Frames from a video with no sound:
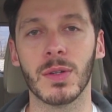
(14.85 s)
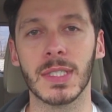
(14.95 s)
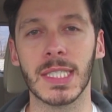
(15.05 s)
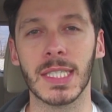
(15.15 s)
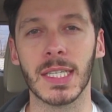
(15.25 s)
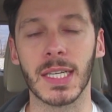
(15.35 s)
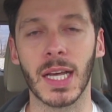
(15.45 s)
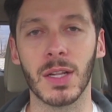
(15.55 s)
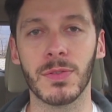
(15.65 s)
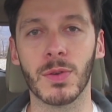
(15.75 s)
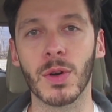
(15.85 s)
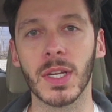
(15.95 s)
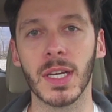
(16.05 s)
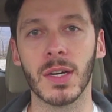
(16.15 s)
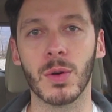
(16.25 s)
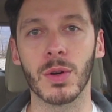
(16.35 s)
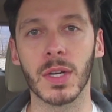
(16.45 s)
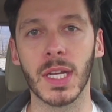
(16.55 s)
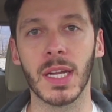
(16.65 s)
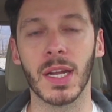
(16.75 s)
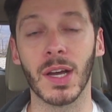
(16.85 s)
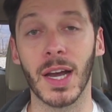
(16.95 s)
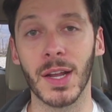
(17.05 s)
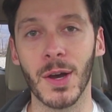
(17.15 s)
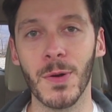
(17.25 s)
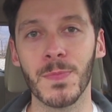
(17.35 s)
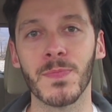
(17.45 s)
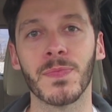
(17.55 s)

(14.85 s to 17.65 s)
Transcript: California, Oregon, and Idaho.